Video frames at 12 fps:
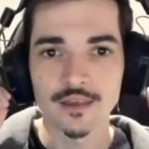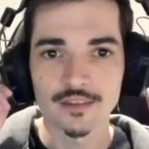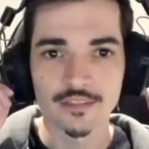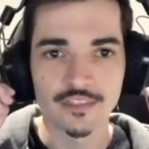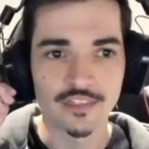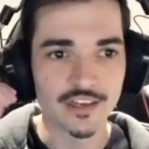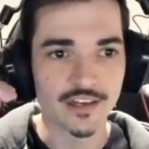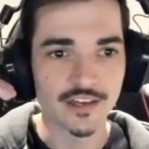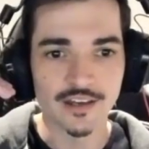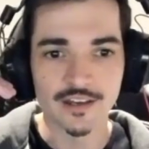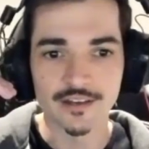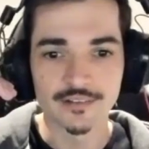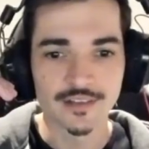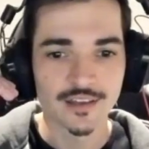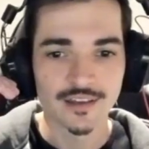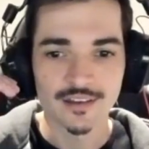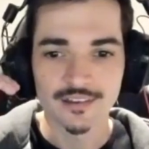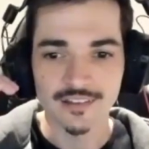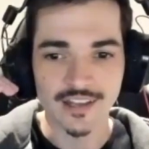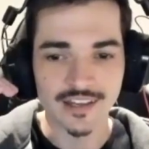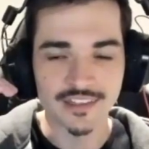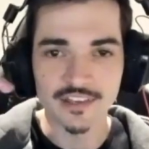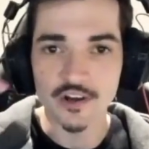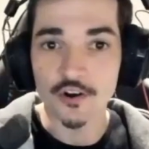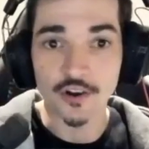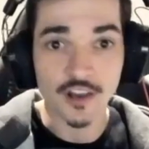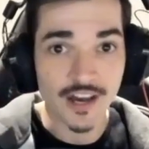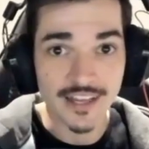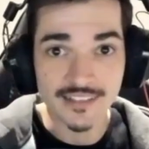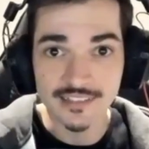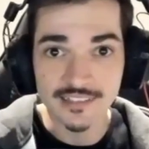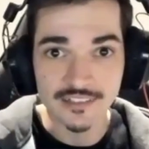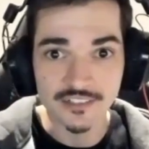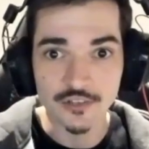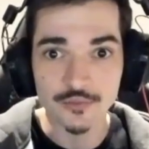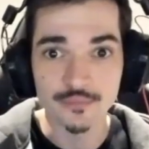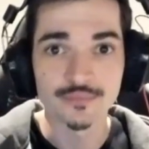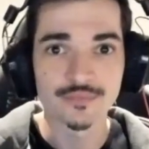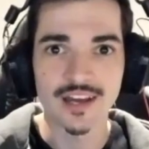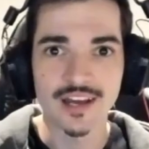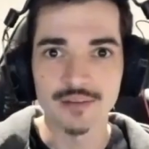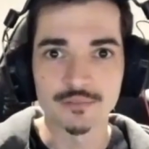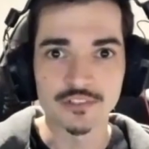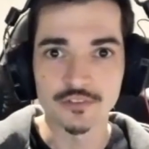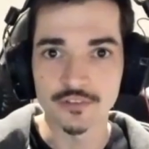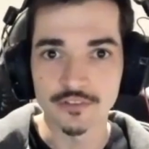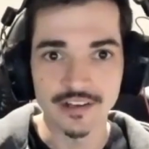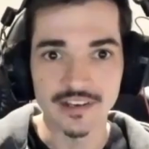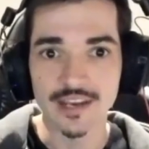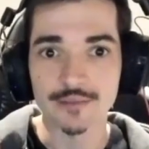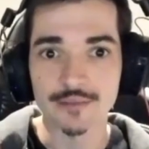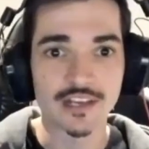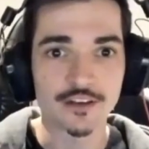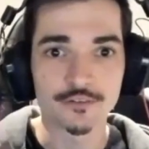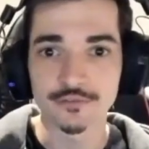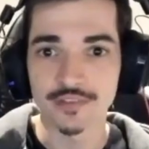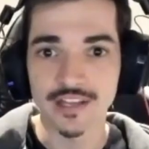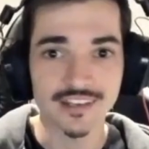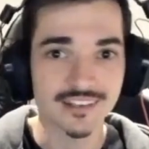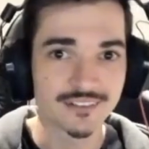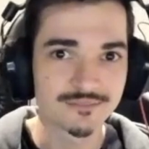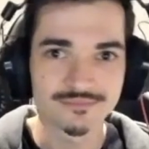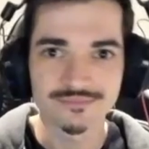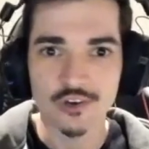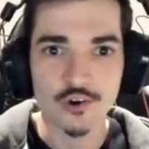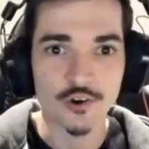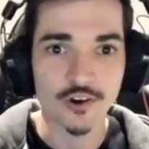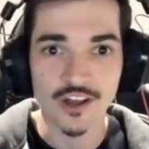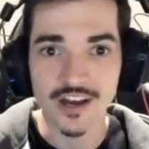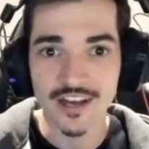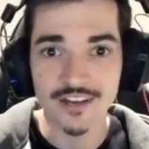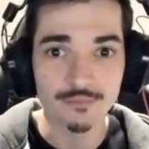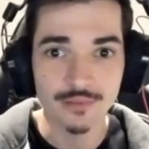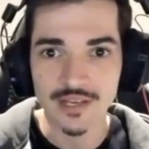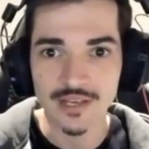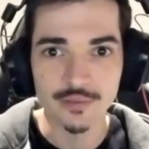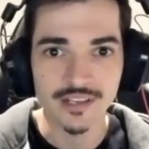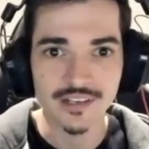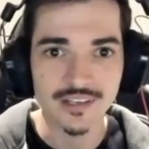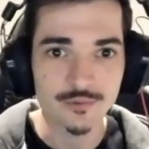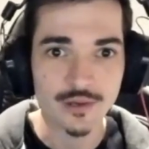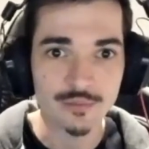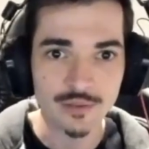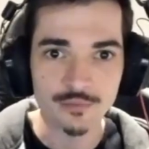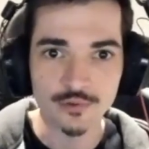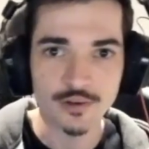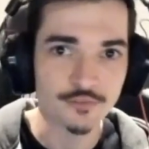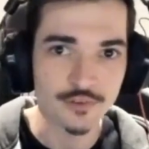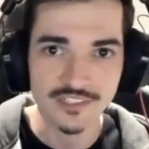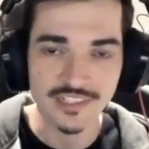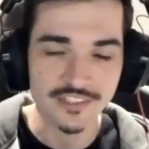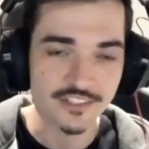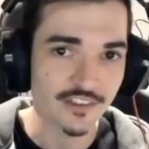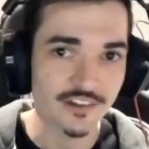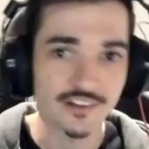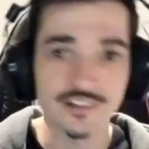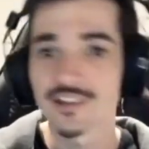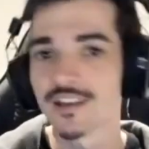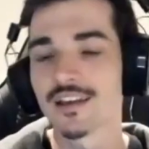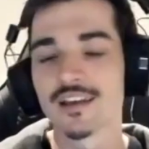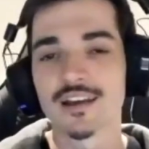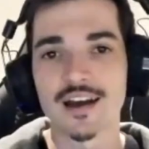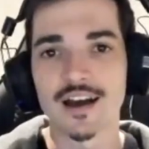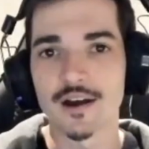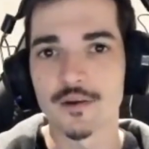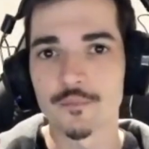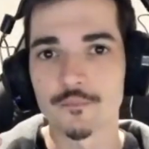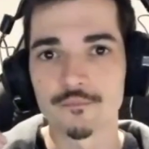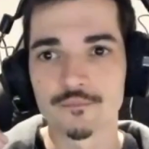the like the online system because um, all of our games have like online playability where people converse each other um,